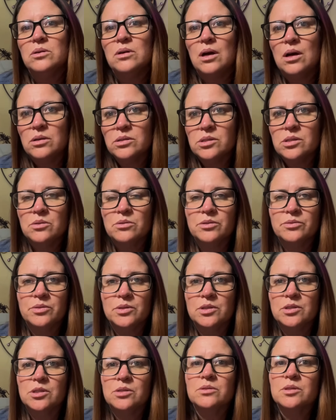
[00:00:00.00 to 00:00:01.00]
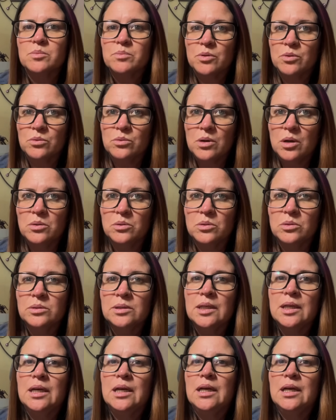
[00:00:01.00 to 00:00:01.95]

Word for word: also referred to as parole,